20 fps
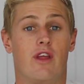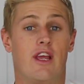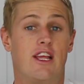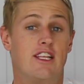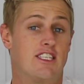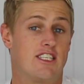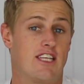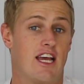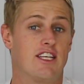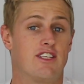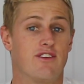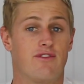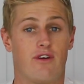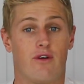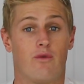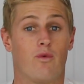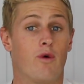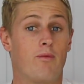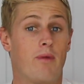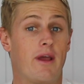be
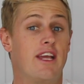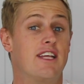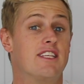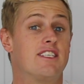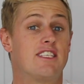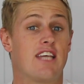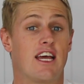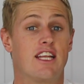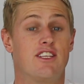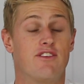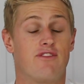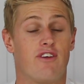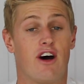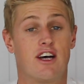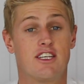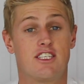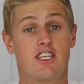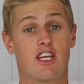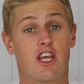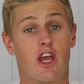
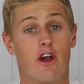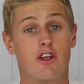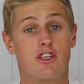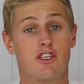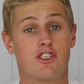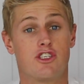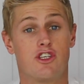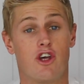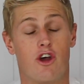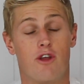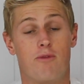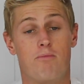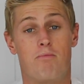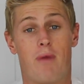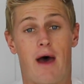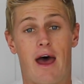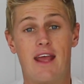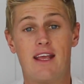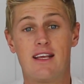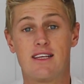incentivized to go to certain
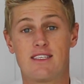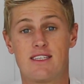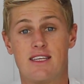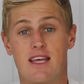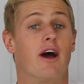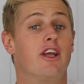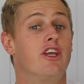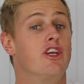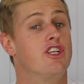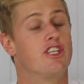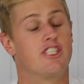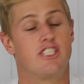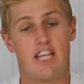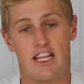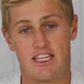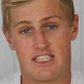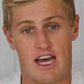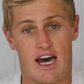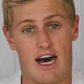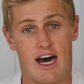banks, but you just
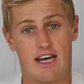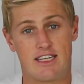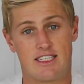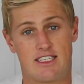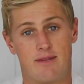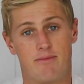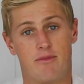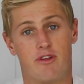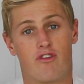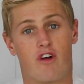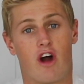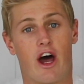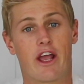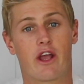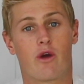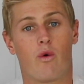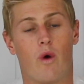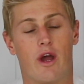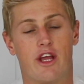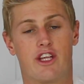need to ask them the
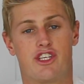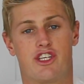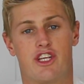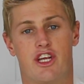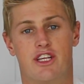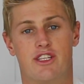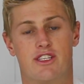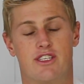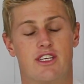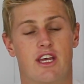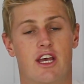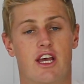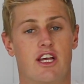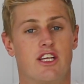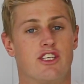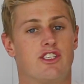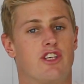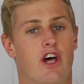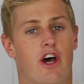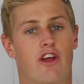right questions
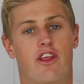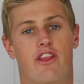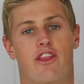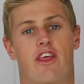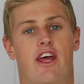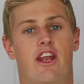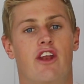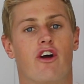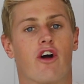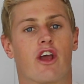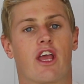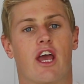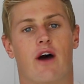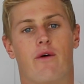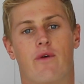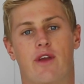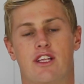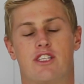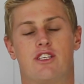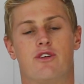so that they're not
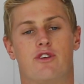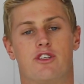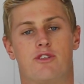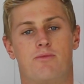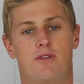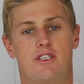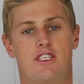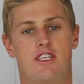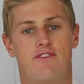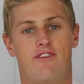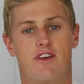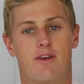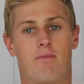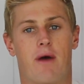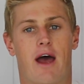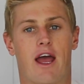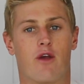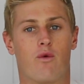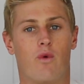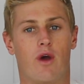going to a specific
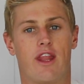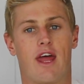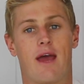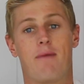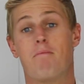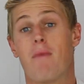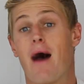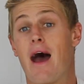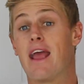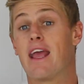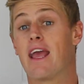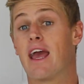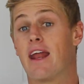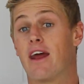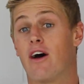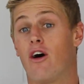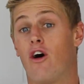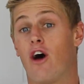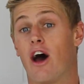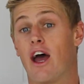bank where they may
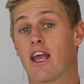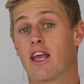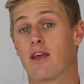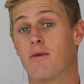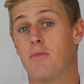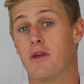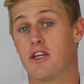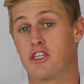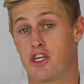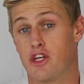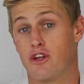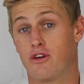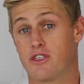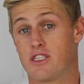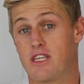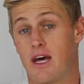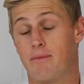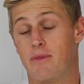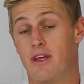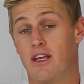get a higher commission or
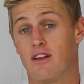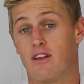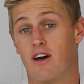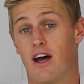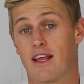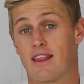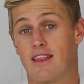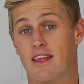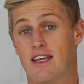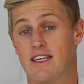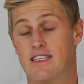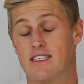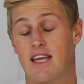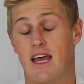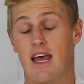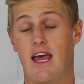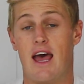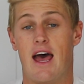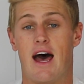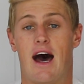something like this.
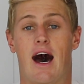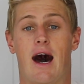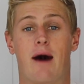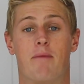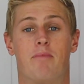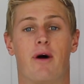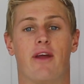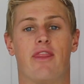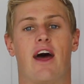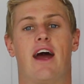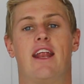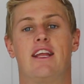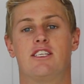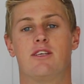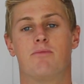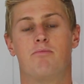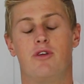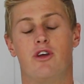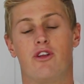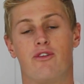But that is
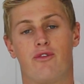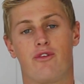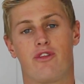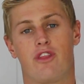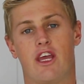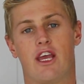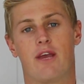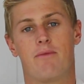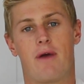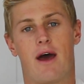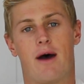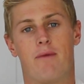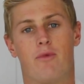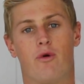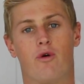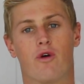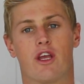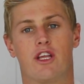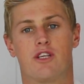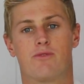the beautiful thing about
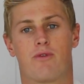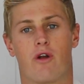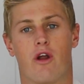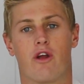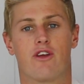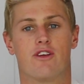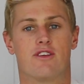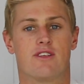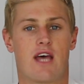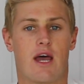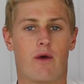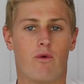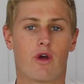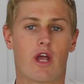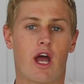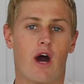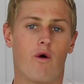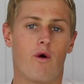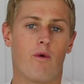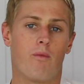mortgage brokers. They will
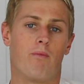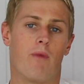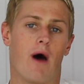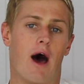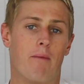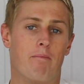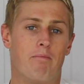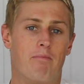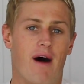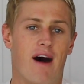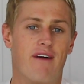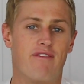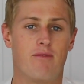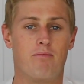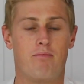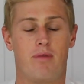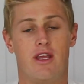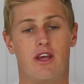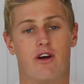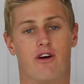go above
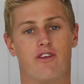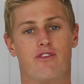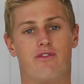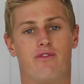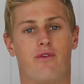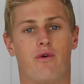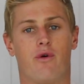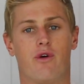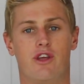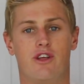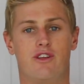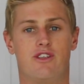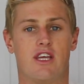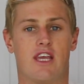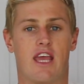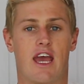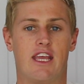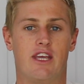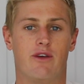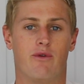and beyond for you to
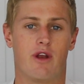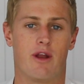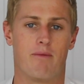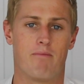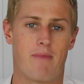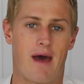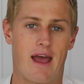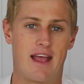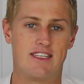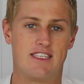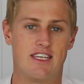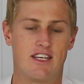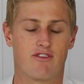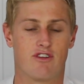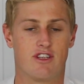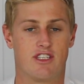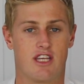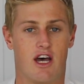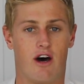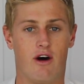get you an amazing
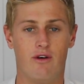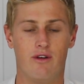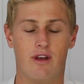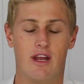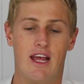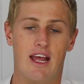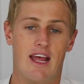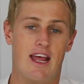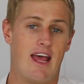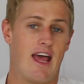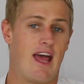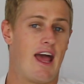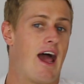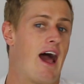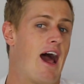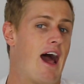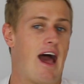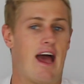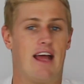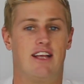result,
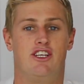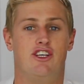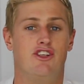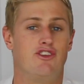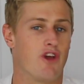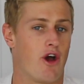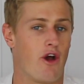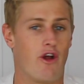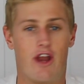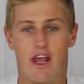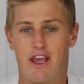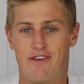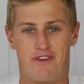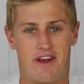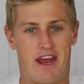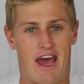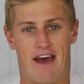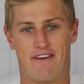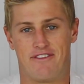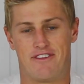and you don't
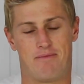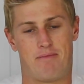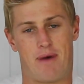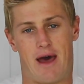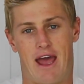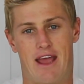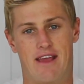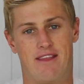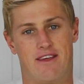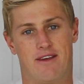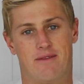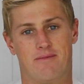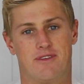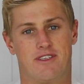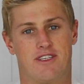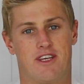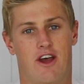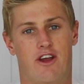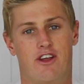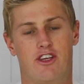even have to pay them.
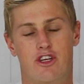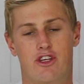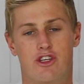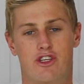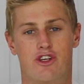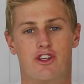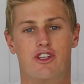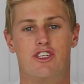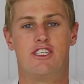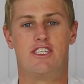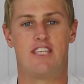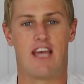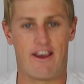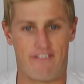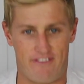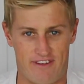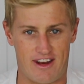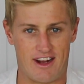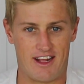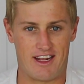So you should
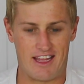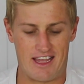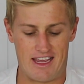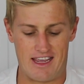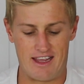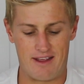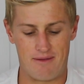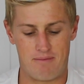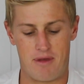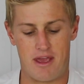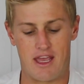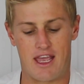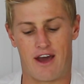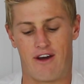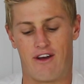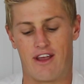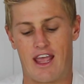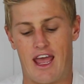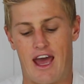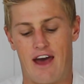definitely be
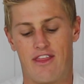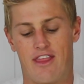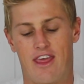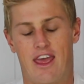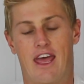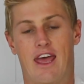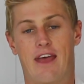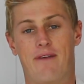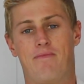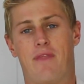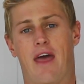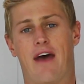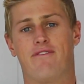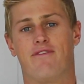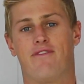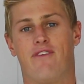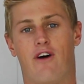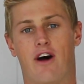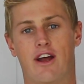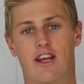going out there
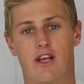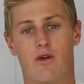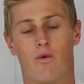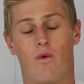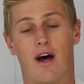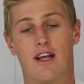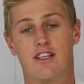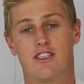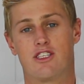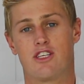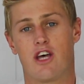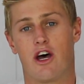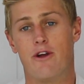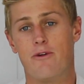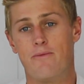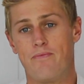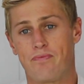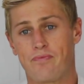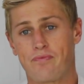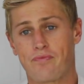and finding one.
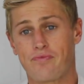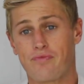So